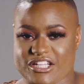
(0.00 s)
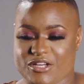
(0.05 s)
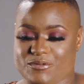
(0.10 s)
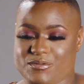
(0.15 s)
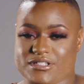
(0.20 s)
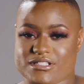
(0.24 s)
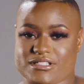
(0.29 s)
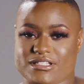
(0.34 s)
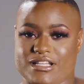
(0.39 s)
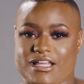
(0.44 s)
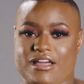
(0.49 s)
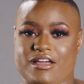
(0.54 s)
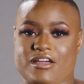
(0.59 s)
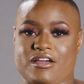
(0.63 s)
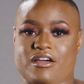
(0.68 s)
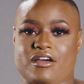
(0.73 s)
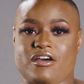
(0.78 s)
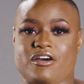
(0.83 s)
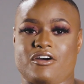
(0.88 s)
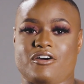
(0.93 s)
They were just like,
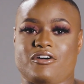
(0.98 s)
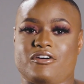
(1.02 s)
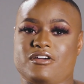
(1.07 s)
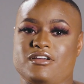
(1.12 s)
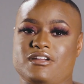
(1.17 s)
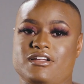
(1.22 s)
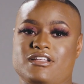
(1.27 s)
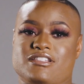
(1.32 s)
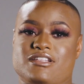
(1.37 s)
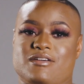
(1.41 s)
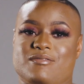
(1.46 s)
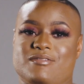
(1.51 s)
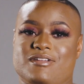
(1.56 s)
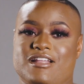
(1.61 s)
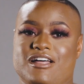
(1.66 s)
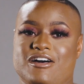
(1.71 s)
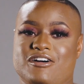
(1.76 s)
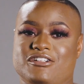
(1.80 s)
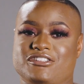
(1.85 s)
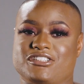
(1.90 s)
we need some
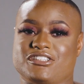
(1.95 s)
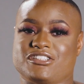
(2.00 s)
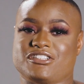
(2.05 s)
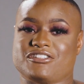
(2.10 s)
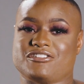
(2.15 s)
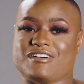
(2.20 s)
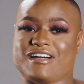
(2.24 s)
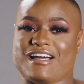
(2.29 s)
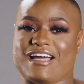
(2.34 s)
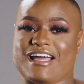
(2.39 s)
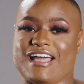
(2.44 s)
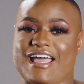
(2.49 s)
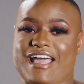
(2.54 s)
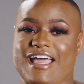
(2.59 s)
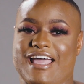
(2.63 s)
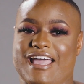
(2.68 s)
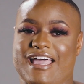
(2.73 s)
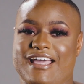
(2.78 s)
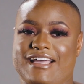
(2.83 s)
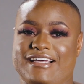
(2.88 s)
lotion, you are
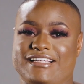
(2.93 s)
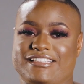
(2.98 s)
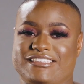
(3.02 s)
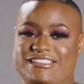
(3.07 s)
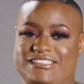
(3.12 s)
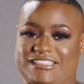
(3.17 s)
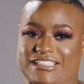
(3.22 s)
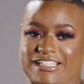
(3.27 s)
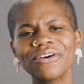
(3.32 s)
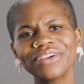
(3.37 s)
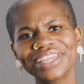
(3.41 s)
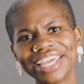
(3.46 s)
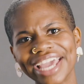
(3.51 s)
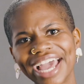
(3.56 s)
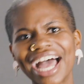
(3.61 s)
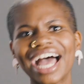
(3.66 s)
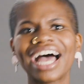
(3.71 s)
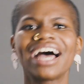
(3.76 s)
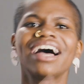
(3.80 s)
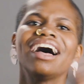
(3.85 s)
ashy. Oh
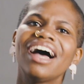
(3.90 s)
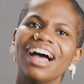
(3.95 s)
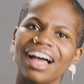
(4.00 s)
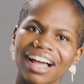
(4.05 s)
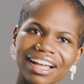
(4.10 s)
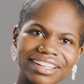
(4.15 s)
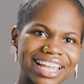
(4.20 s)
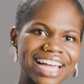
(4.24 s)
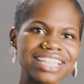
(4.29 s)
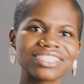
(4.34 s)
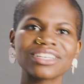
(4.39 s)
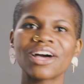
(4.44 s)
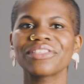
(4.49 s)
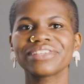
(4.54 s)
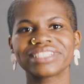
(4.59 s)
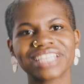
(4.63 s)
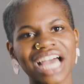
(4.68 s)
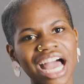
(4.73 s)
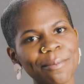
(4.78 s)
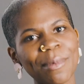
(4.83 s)
yeah, that's all the
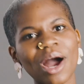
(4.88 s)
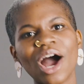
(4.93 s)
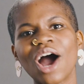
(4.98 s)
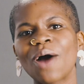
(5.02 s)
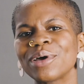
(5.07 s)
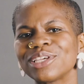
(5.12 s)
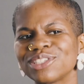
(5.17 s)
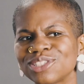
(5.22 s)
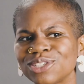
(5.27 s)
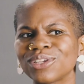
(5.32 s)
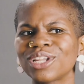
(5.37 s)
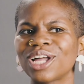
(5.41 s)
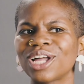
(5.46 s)
time, I always do